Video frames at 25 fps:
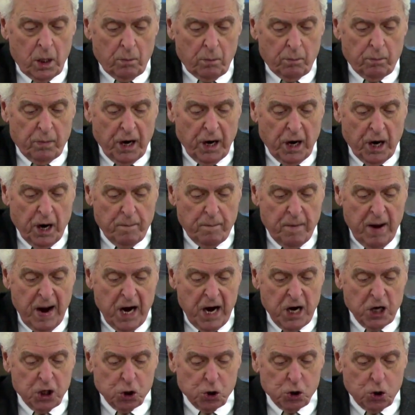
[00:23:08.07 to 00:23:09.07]
Be
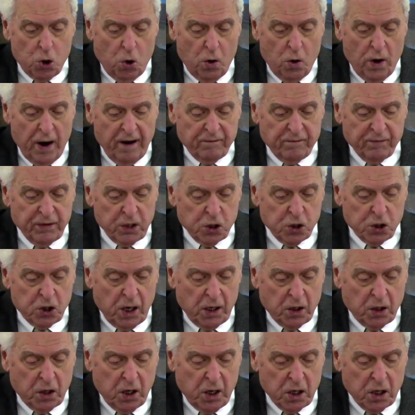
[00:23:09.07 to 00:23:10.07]
amazed, O heavens,
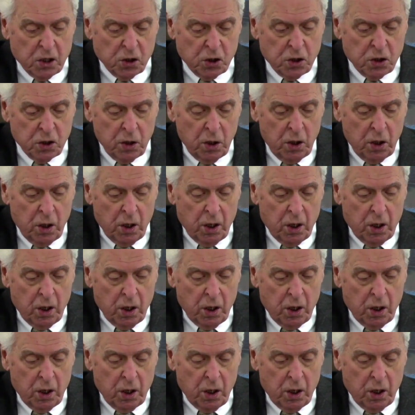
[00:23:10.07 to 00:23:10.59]
at this,